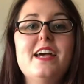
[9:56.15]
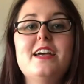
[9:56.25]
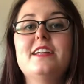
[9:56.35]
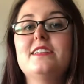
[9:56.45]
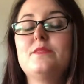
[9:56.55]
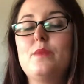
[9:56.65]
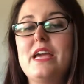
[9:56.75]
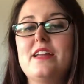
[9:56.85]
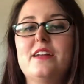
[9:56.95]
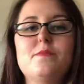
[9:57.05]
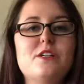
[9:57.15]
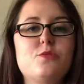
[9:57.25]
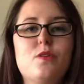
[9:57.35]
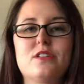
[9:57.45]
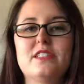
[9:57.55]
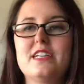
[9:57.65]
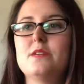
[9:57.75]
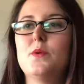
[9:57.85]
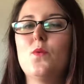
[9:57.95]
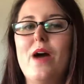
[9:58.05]
it is made in a much more
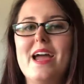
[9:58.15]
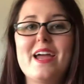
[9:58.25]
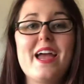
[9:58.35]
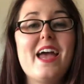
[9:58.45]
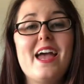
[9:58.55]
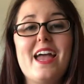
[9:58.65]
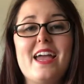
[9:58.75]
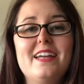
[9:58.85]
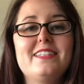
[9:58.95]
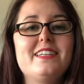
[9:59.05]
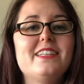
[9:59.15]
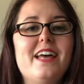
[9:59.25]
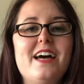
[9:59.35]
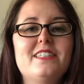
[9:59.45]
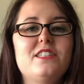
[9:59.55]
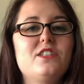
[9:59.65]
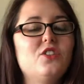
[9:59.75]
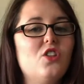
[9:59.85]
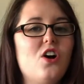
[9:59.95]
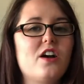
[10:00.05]
sustainable way, and it lasts
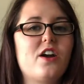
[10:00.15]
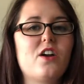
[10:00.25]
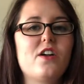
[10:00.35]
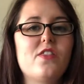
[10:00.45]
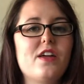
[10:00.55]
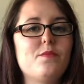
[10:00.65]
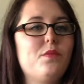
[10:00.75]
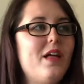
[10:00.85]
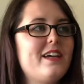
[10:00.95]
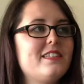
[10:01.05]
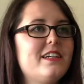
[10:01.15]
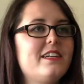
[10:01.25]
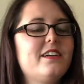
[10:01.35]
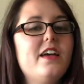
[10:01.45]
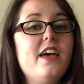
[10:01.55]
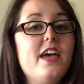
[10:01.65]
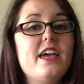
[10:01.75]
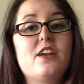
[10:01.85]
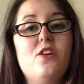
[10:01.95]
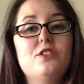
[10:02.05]
longer than plastic.
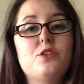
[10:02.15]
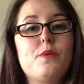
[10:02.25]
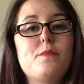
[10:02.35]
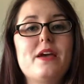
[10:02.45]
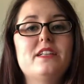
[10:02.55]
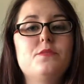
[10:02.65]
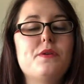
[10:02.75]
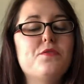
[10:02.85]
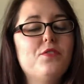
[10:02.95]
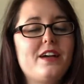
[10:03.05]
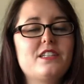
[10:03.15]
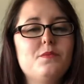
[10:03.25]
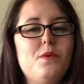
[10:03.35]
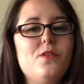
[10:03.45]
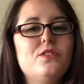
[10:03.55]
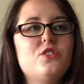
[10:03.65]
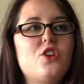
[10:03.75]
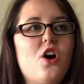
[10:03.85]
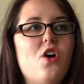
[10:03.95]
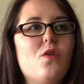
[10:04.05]
It can also be made to be flexible,
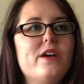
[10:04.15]
so